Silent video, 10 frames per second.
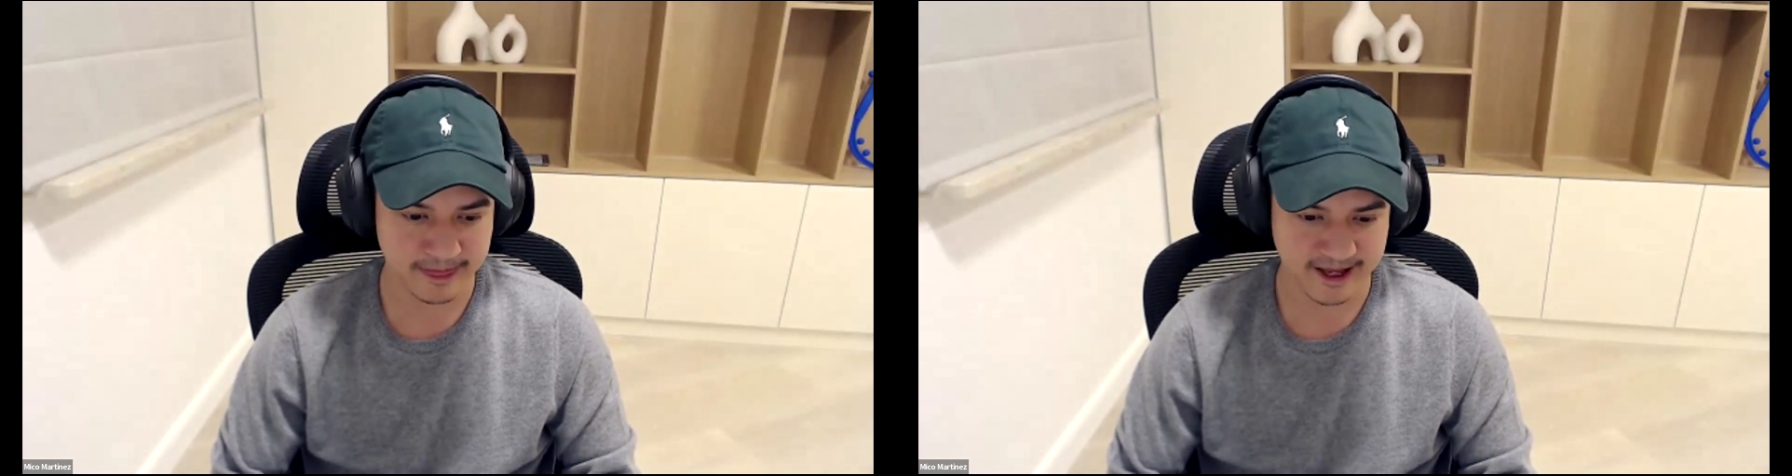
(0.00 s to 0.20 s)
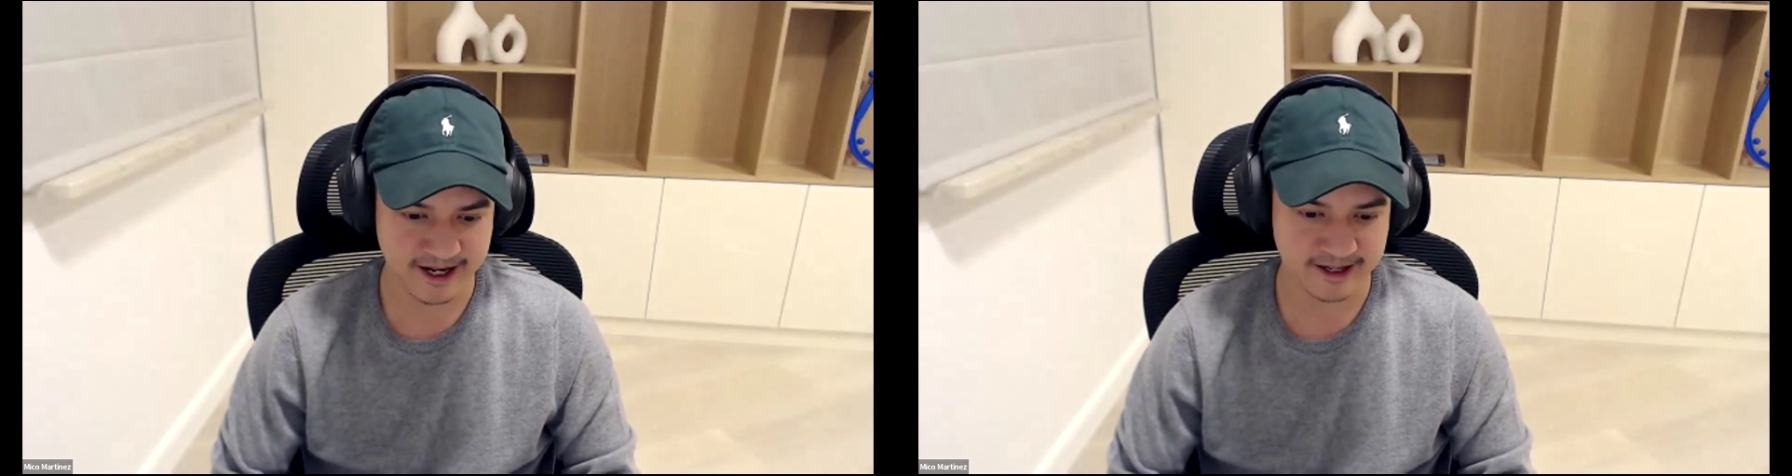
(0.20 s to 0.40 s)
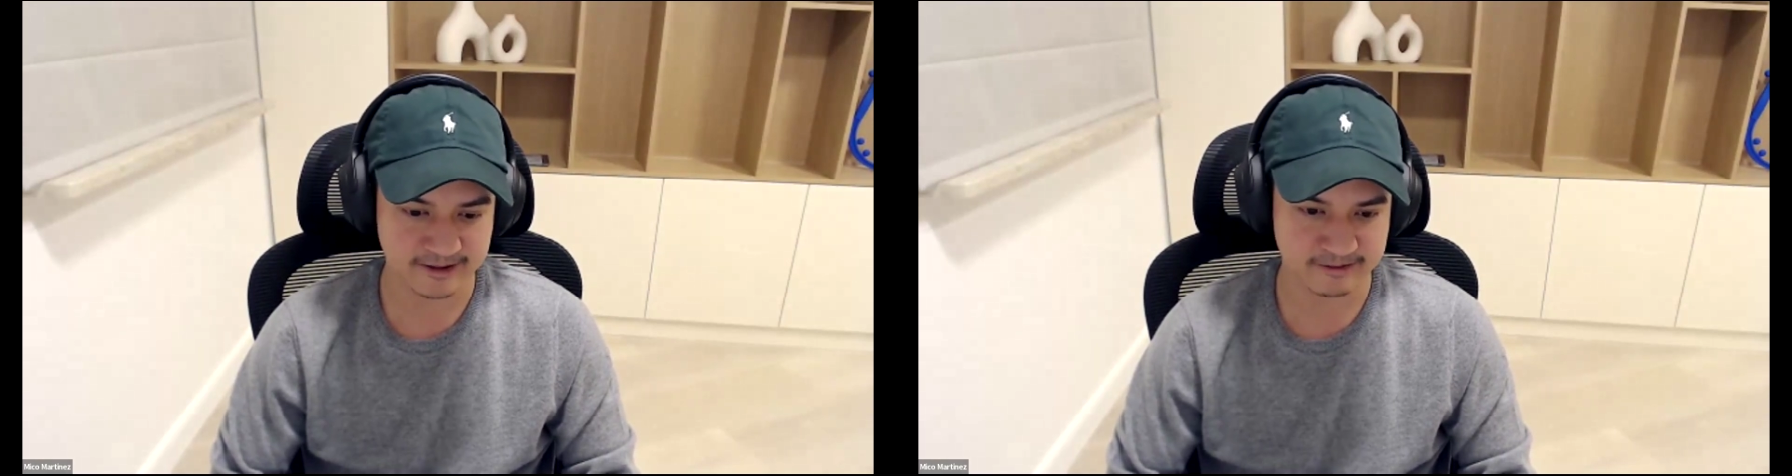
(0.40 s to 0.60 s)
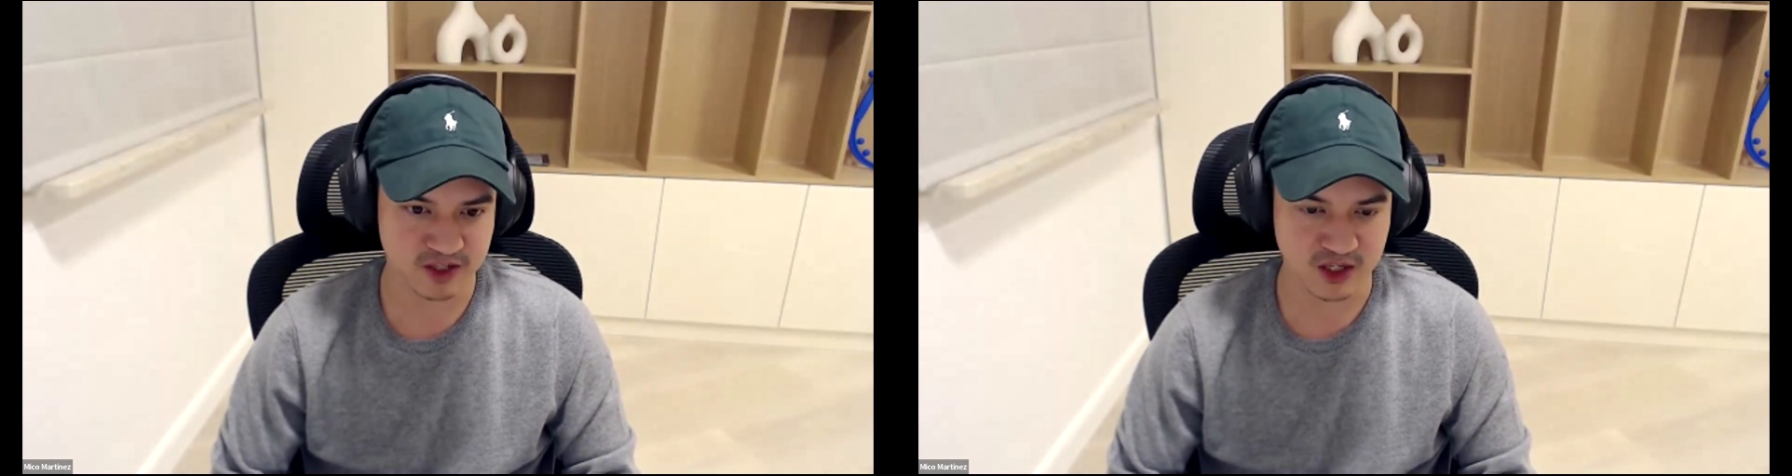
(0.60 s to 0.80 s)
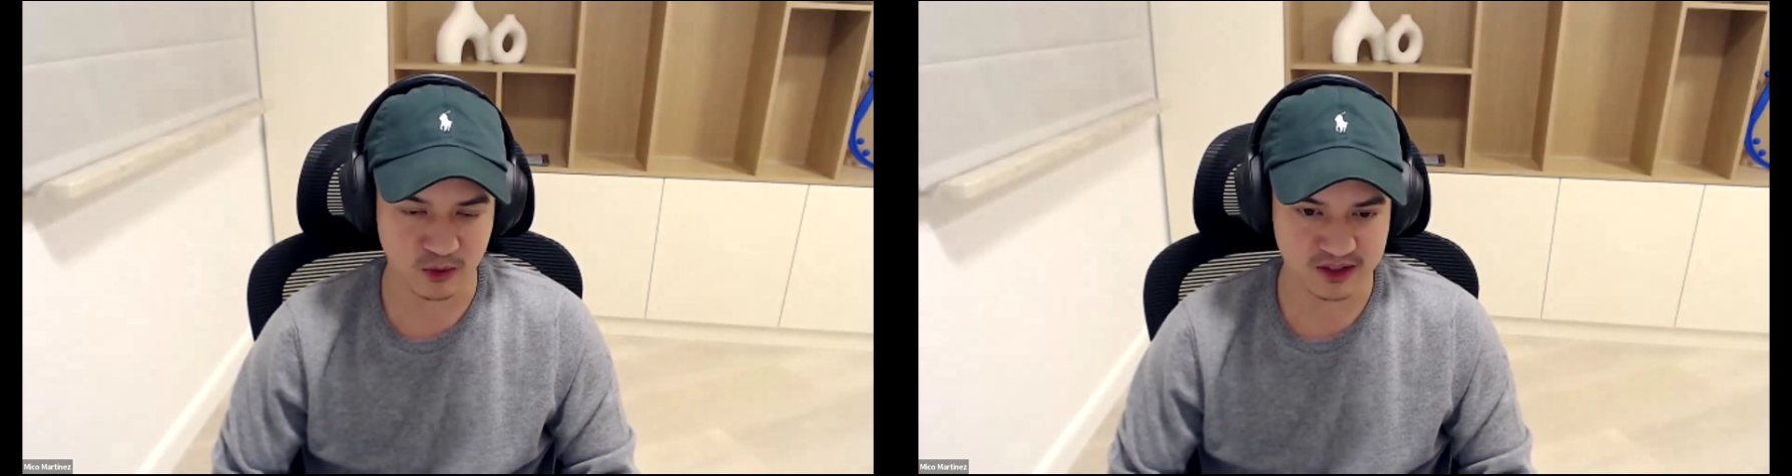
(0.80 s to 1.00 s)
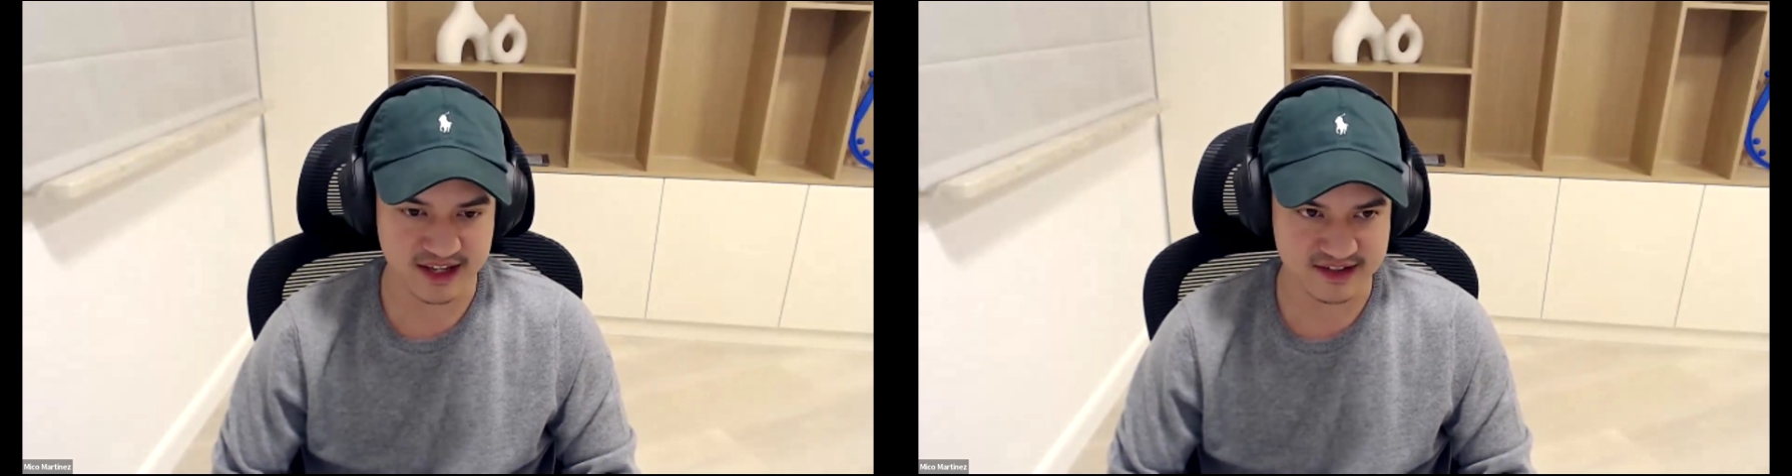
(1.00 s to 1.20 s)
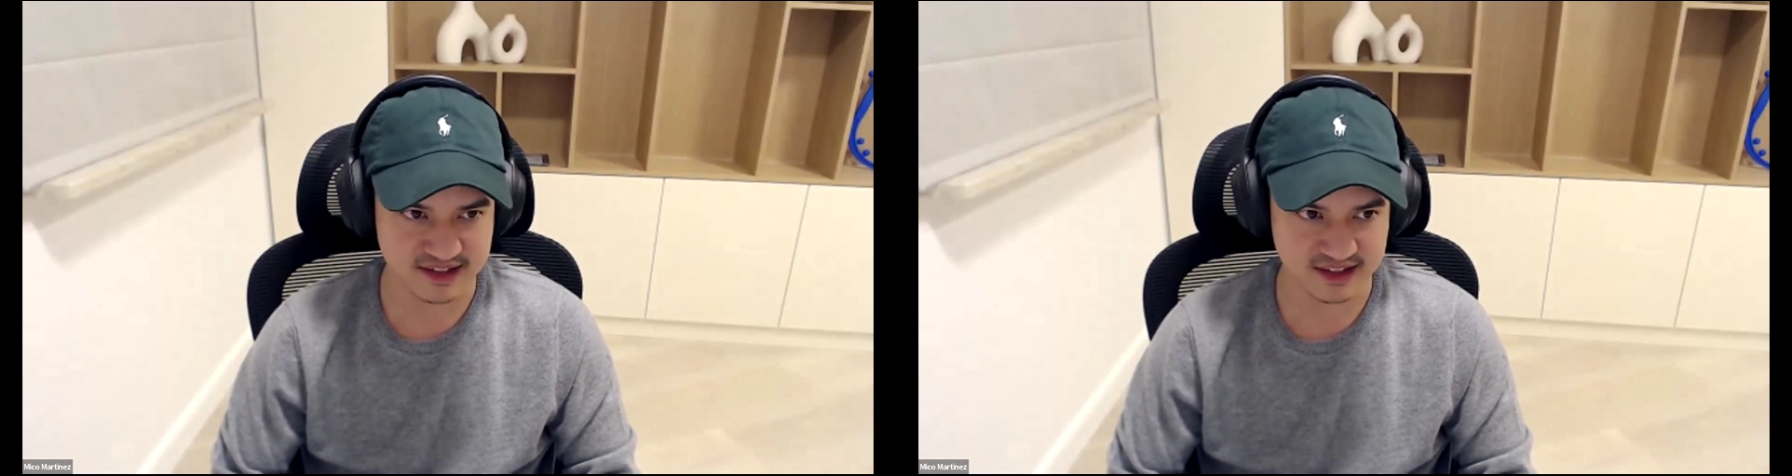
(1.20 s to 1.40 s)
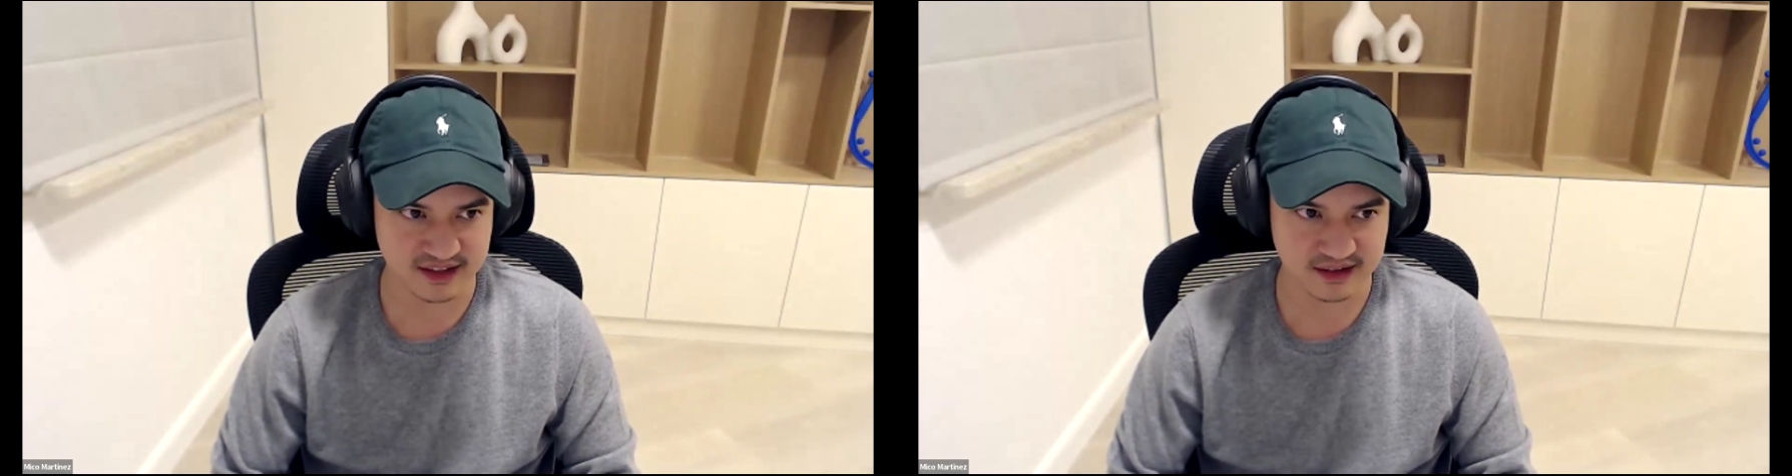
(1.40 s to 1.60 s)
than keyword
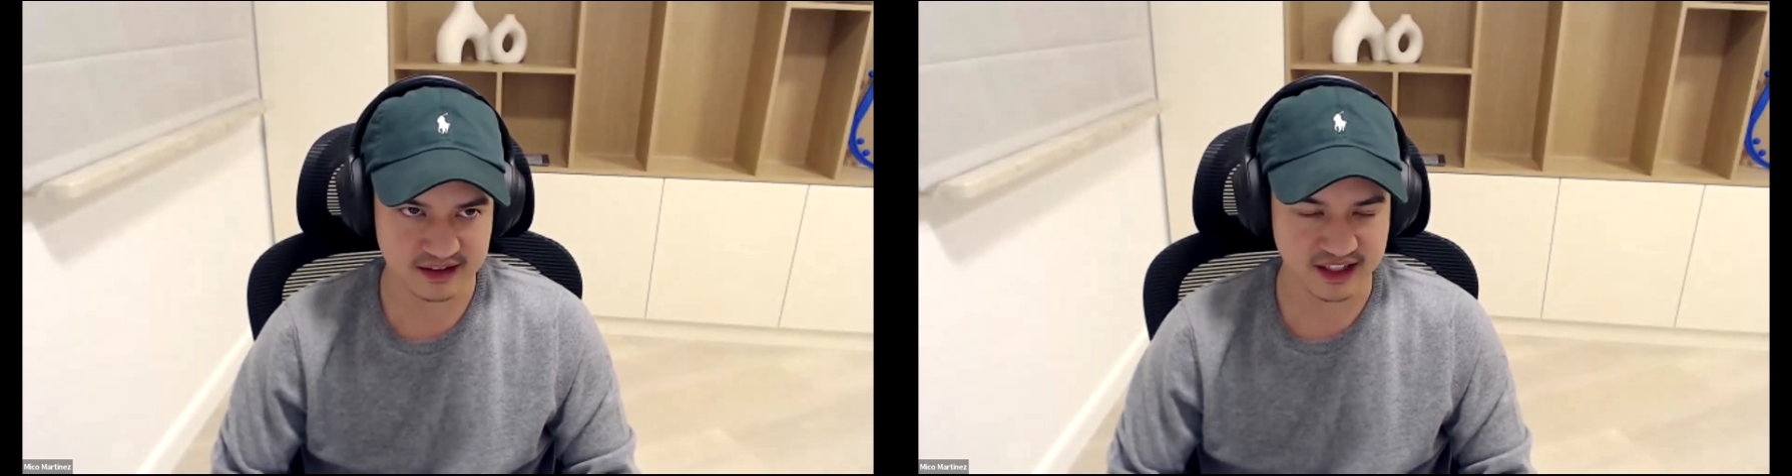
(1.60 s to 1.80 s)
density.